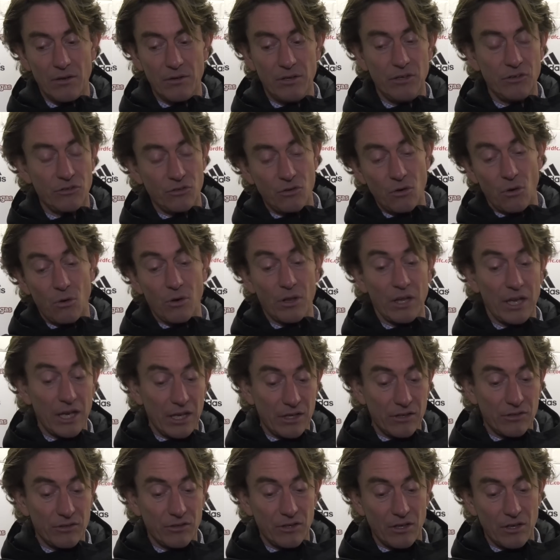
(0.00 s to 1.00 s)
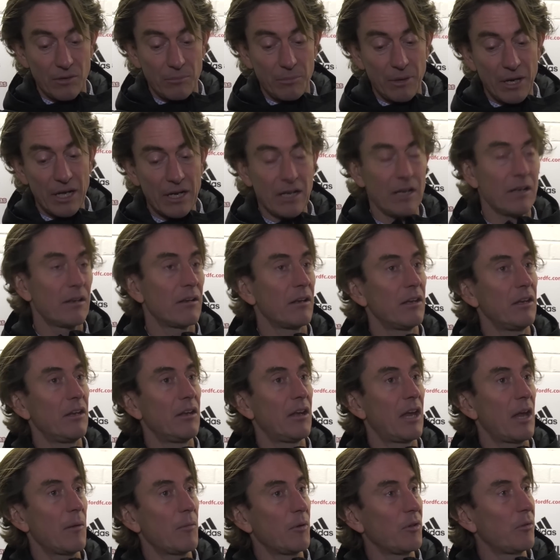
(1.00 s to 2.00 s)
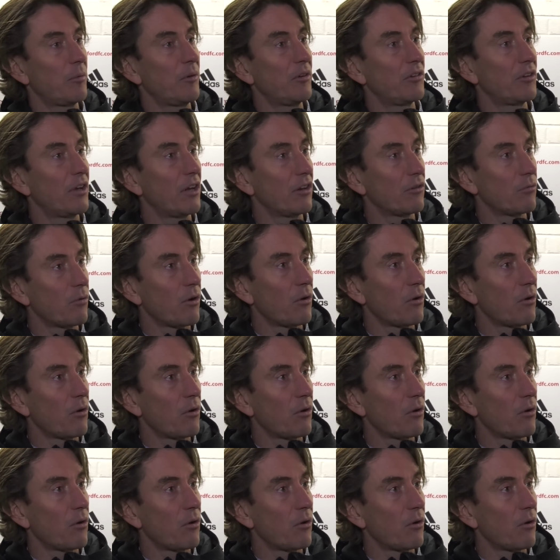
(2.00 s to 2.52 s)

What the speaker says: He scored against Barnett, he came on the pitch against